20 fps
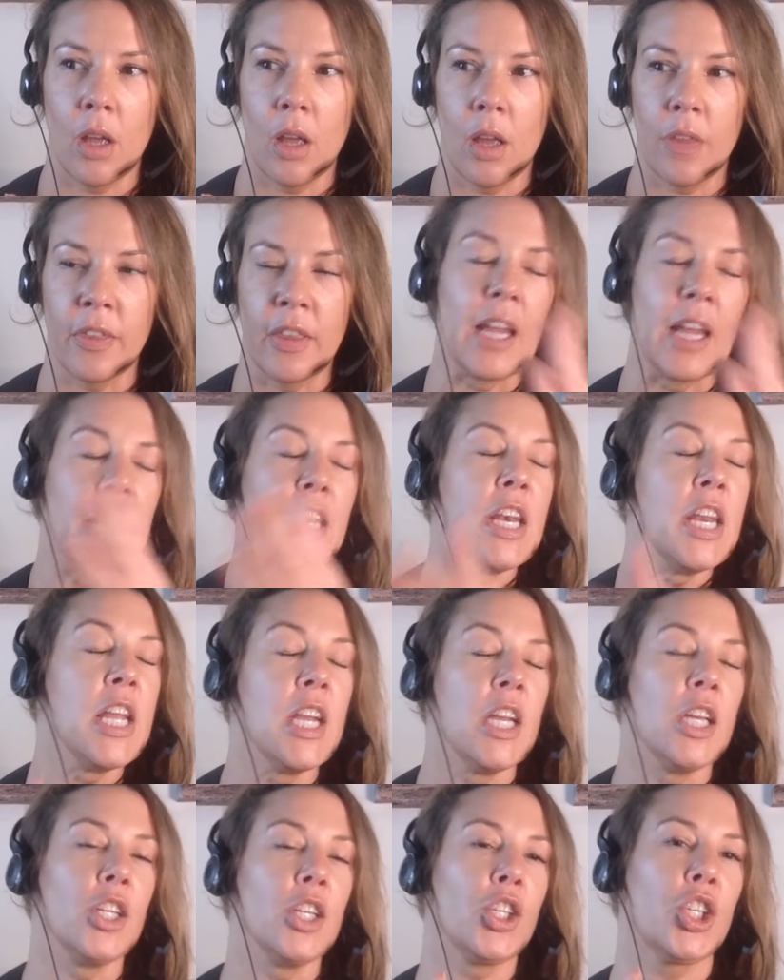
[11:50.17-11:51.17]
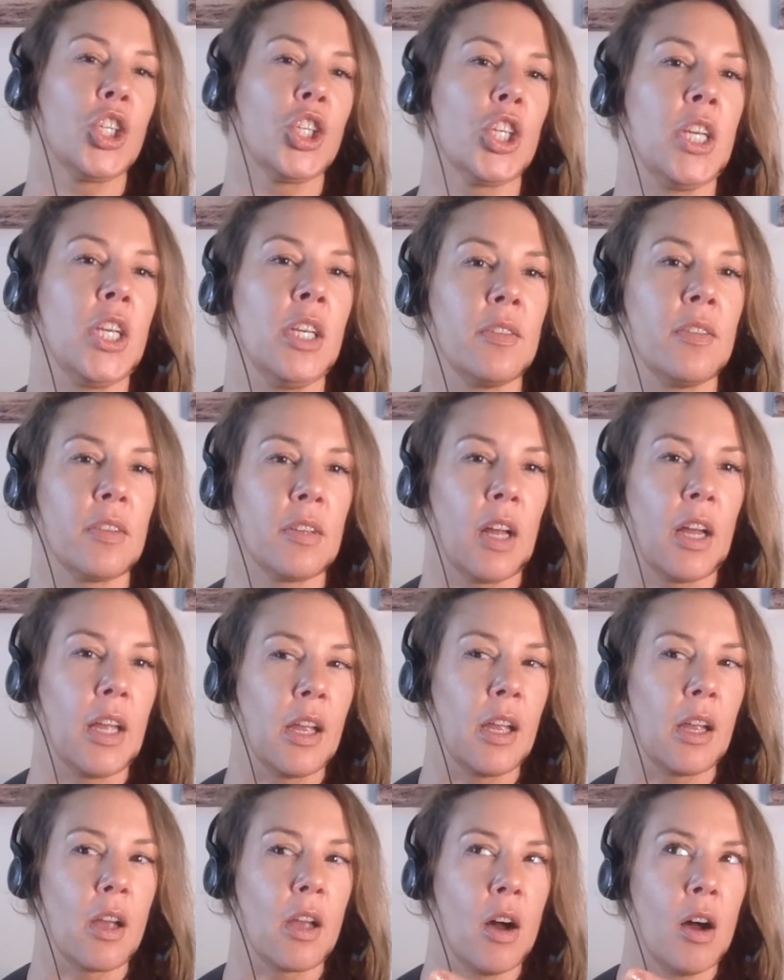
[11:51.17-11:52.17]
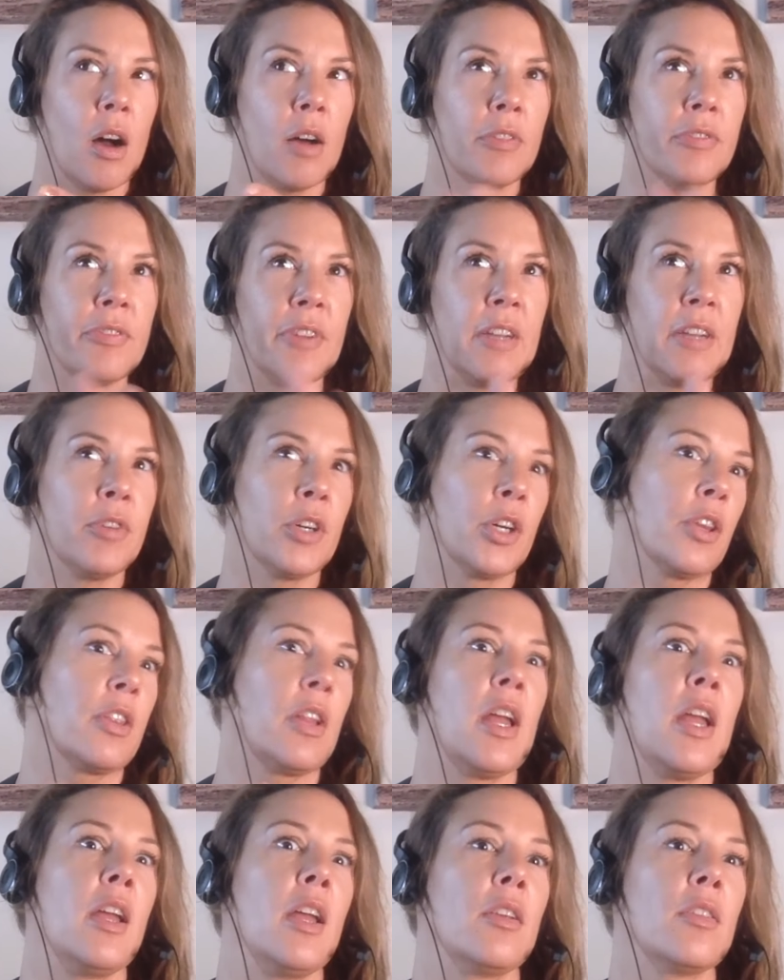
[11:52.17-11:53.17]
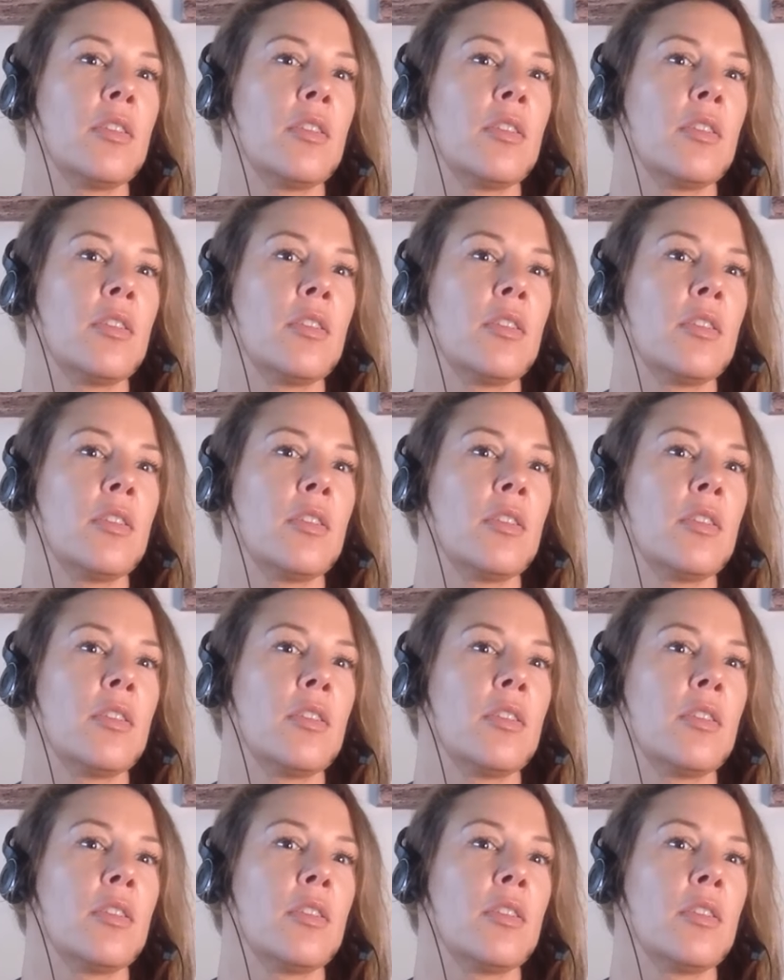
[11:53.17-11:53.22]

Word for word: their niche is like our favorite thing.